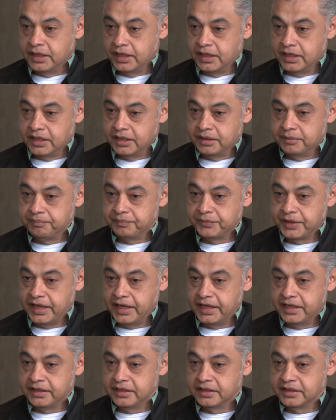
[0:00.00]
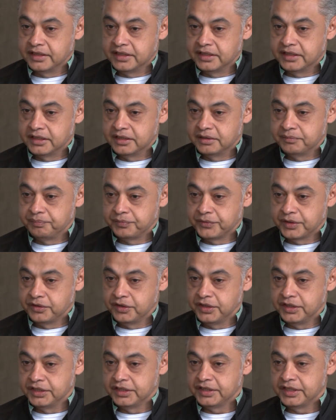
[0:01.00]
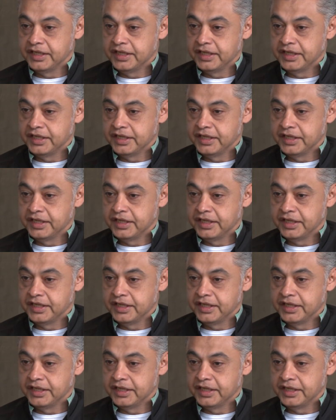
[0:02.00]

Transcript: The